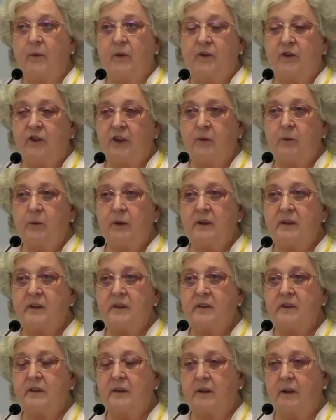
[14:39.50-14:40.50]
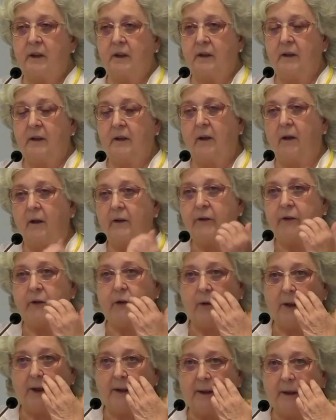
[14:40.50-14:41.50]
She was
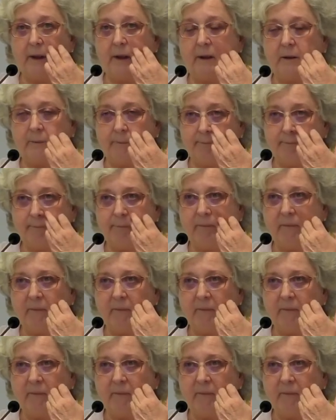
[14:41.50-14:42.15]
also,